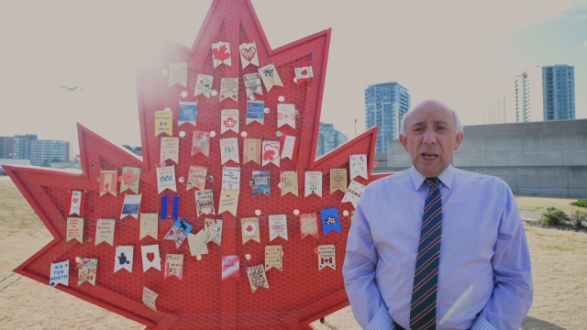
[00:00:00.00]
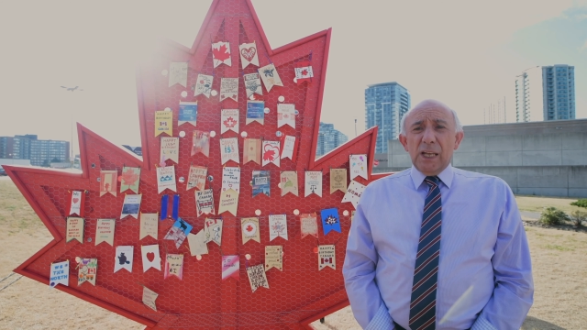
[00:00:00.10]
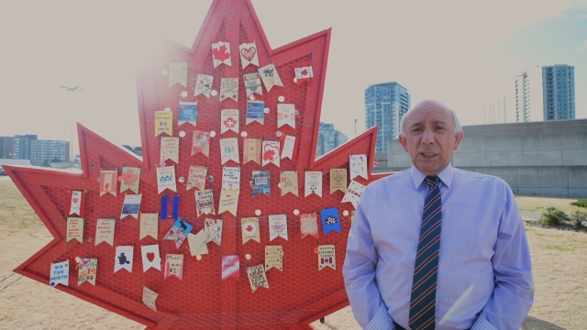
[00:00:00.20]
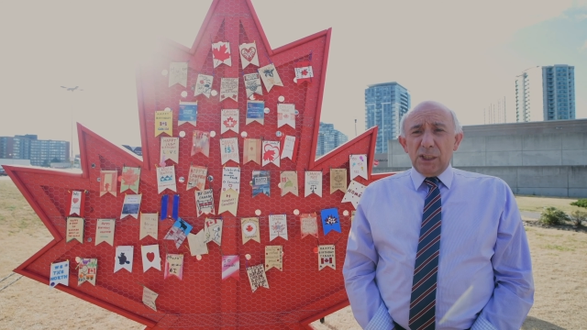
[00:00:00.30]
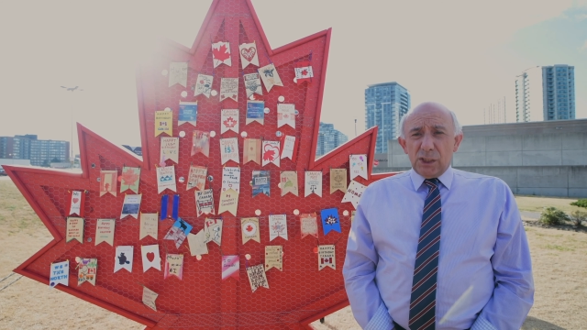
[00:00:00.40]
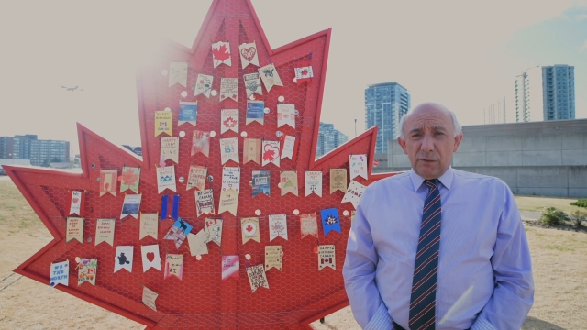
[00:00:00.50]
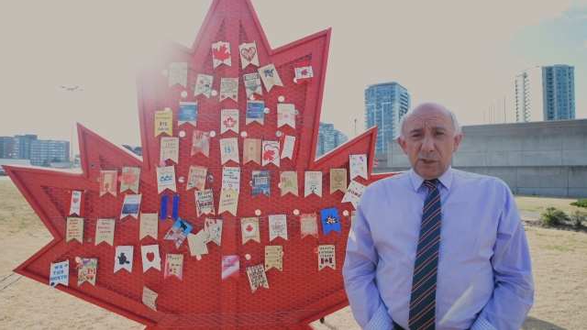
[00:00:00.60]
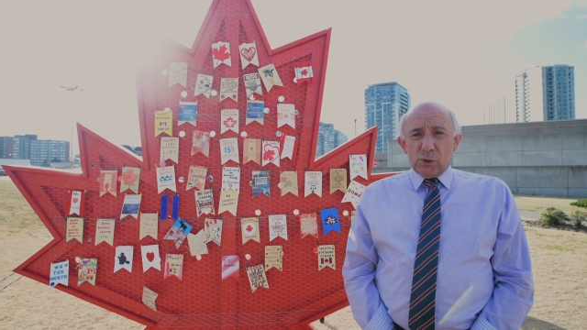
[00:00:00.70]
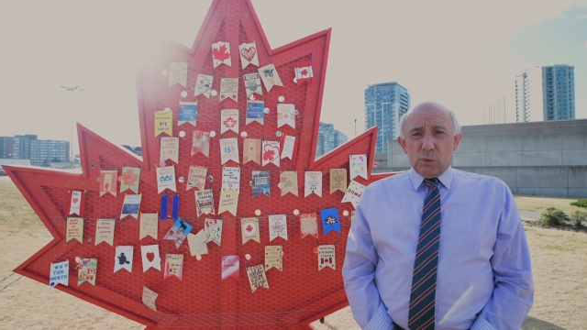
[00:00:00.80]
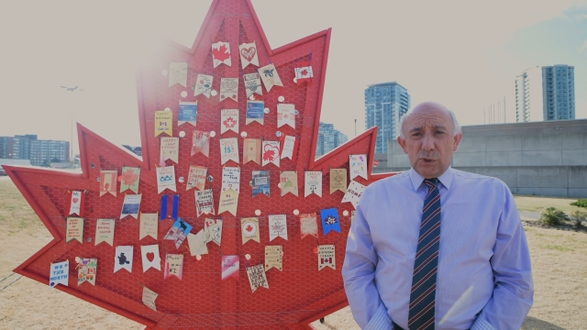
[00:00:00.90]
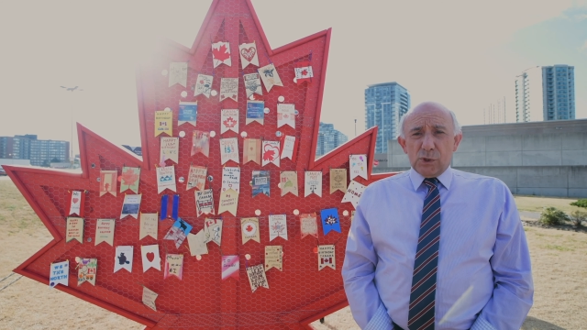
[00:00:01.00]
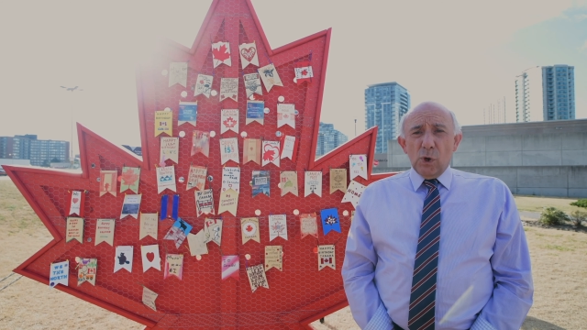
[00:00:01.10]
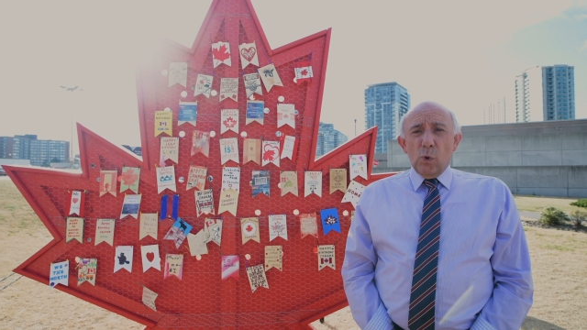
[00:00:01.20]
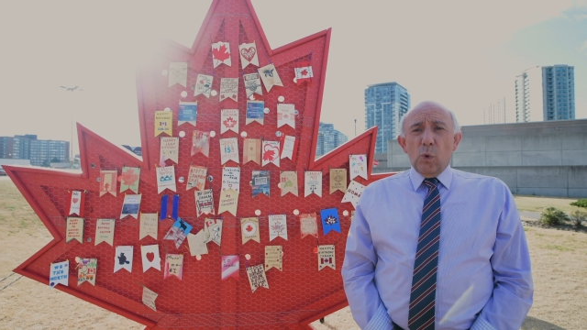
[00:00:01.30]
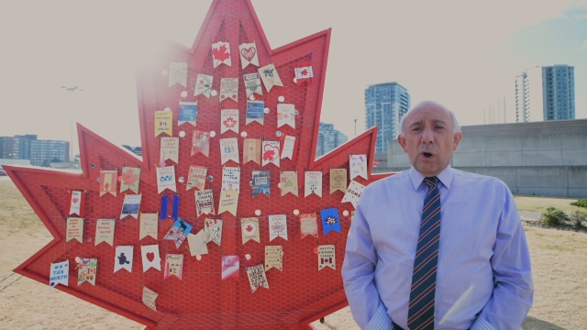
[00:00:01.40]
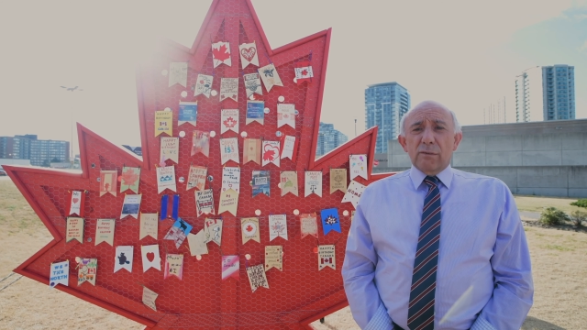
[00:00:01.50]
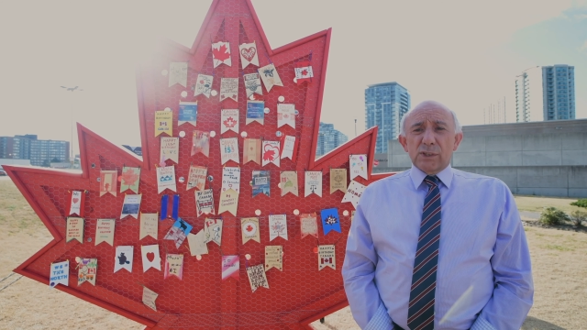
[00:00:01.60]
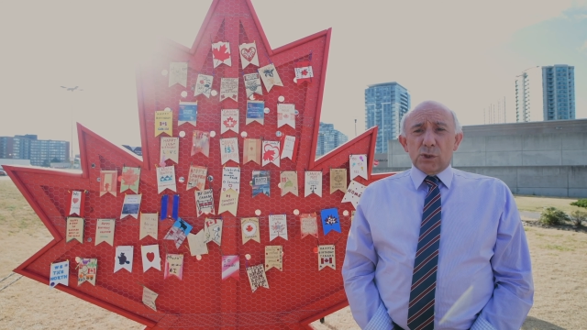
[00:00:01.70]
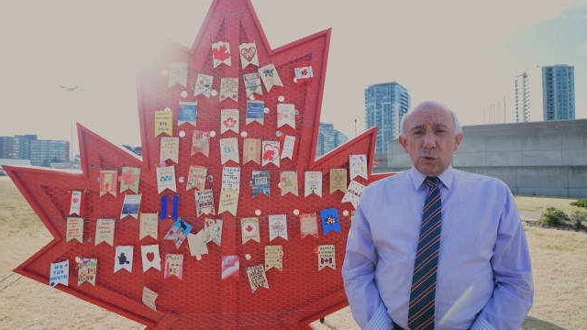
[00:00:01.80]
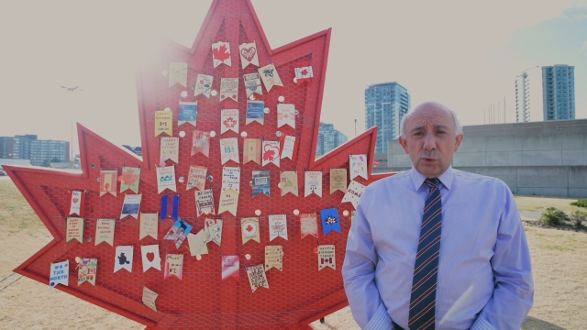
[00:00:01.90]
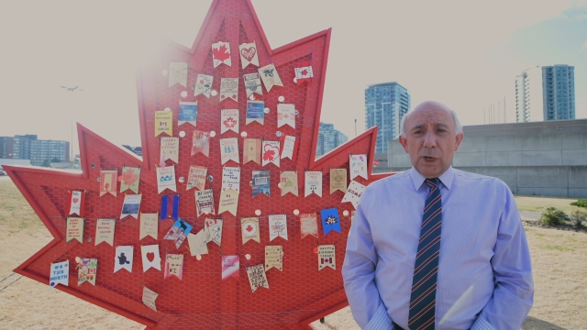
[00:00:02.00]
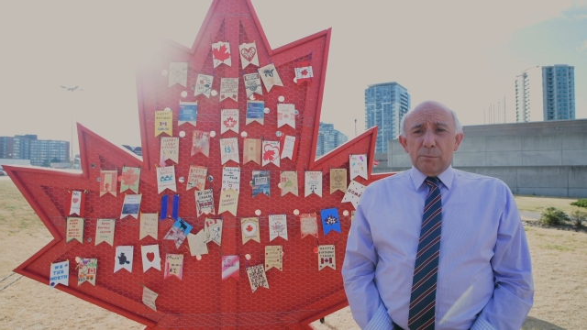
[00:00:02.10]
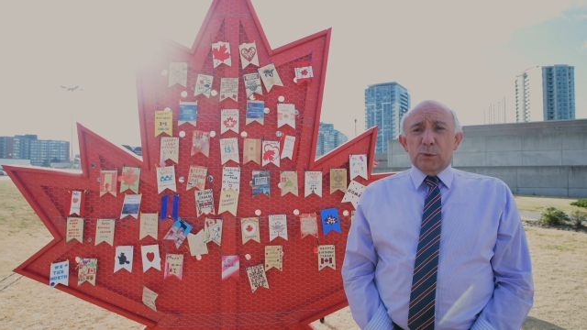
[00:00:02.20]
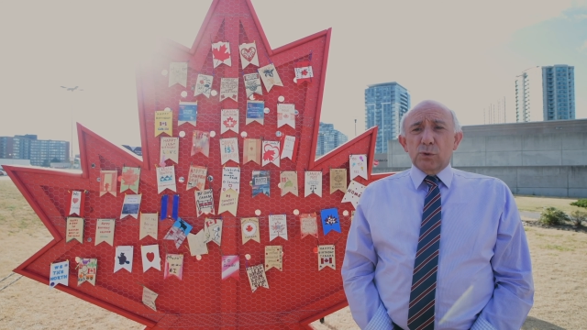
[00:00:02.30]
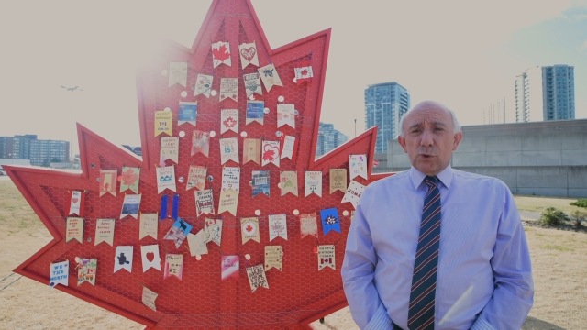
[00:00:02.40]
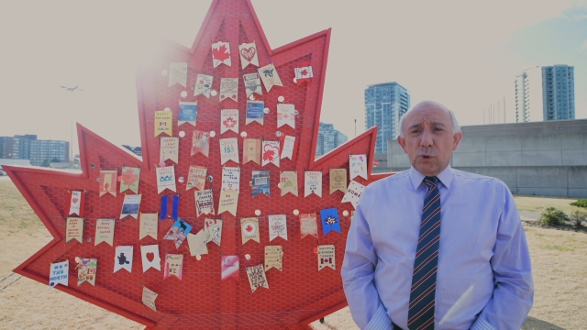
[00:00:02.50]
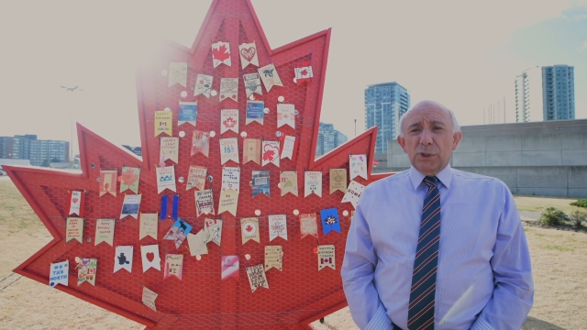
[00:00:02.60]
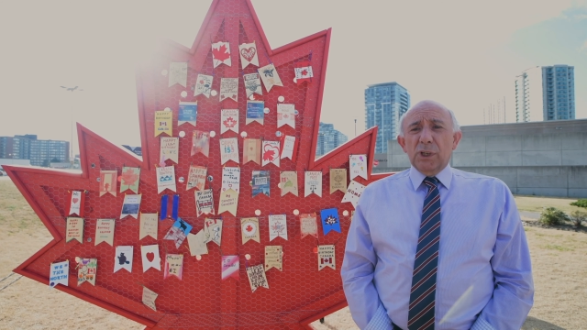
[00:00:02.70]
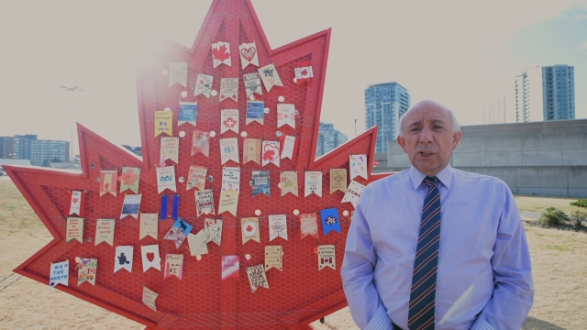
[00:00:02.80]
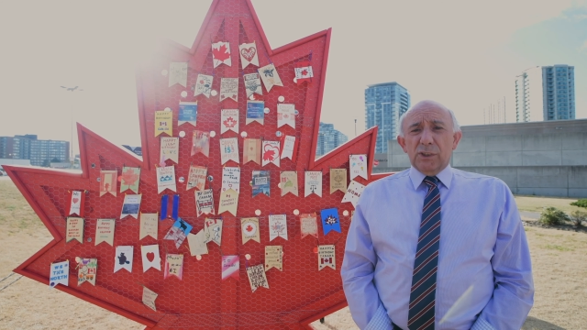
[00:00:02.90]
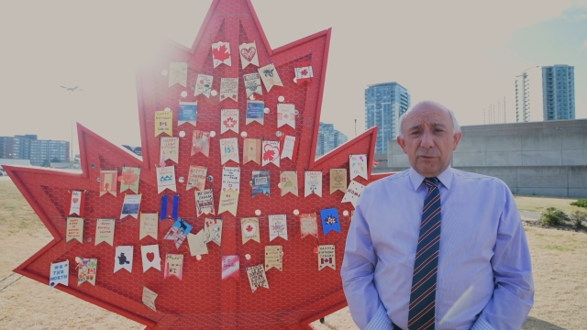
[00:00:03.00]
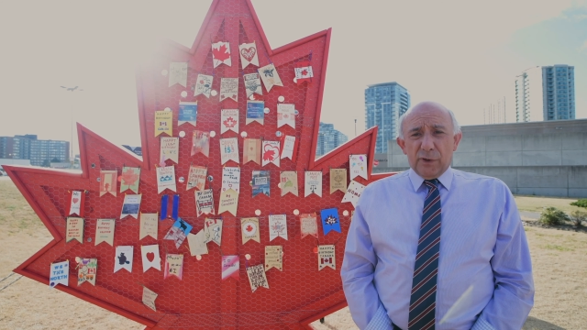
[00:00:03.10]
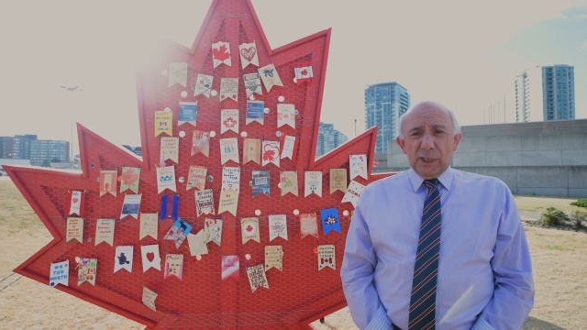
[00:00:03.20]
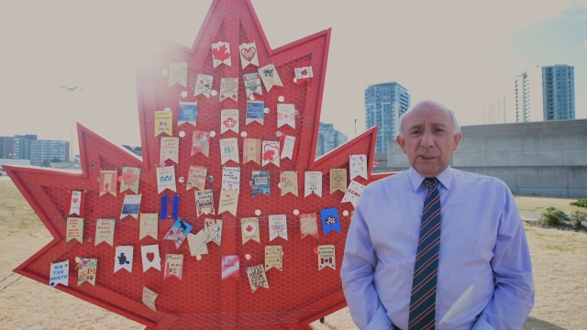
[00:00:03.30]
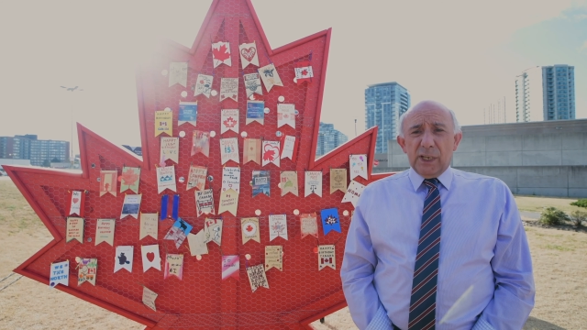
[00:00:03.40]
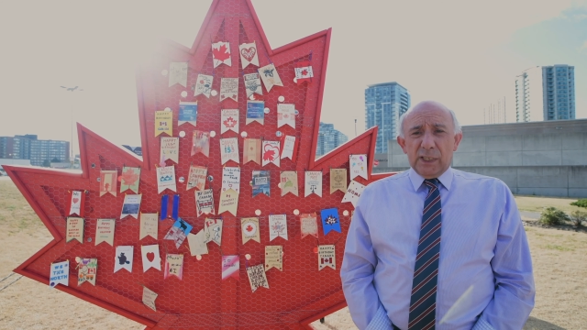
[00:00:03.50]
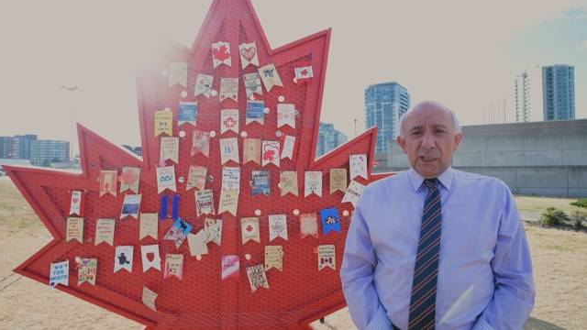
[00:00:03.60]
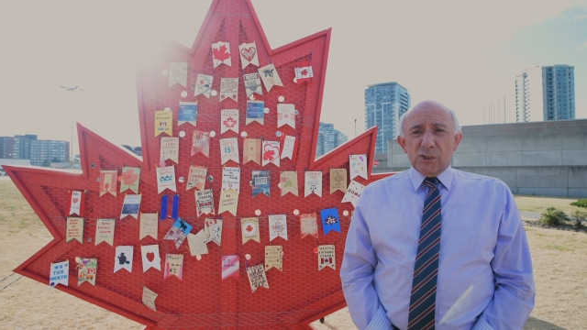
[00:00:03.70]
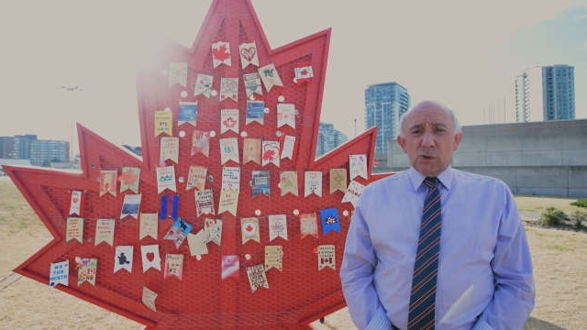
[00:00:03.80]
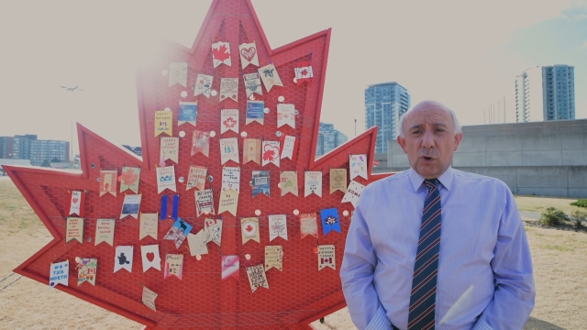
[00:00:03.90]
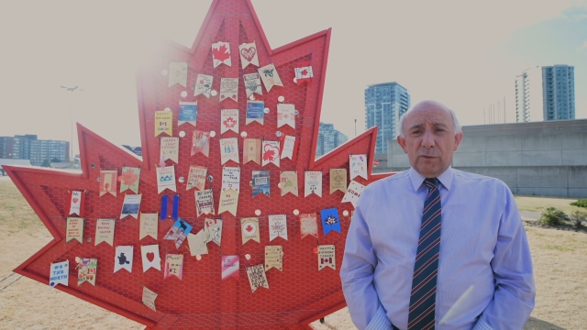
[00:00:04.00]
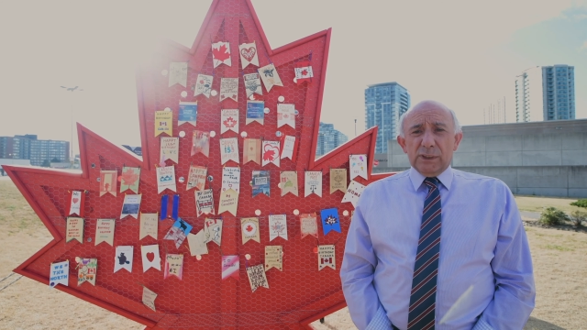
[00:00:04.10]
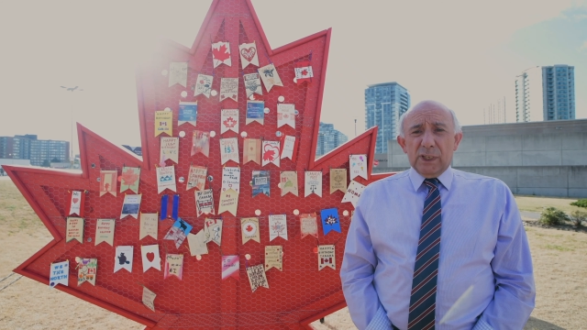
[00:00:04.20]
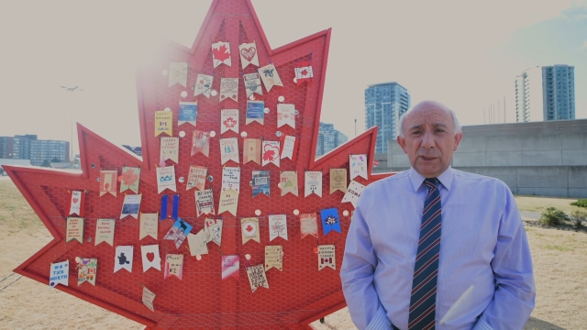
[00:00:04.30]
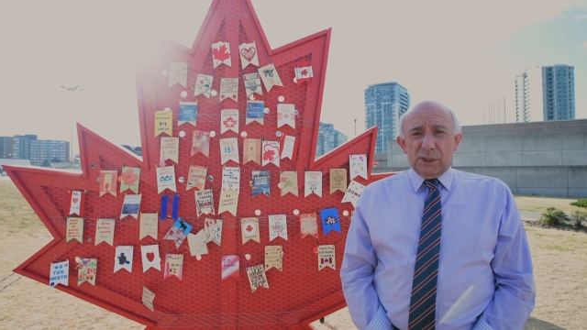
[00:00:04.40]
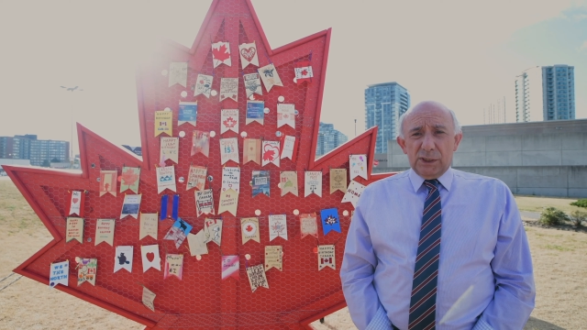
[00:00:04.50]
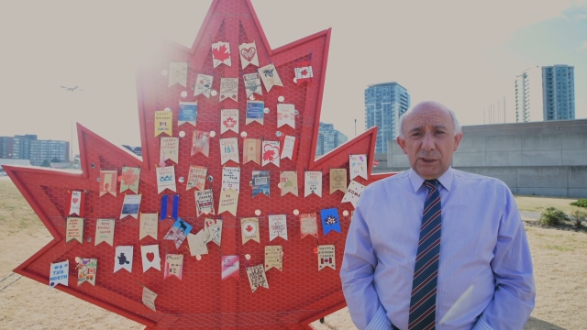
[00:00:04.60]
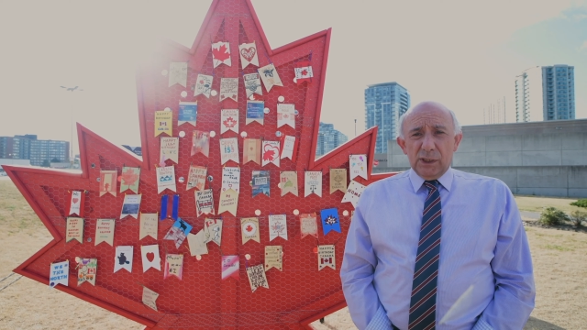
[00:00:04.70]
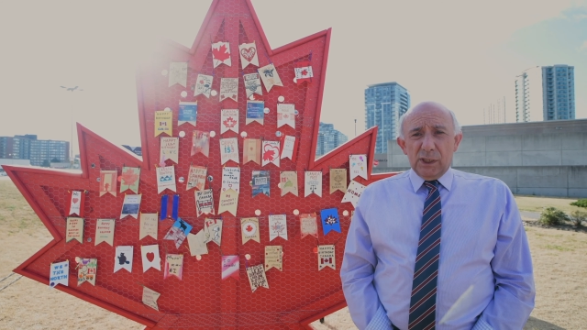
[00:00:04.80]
and individuals who have stood up to join the fight against COVID 19.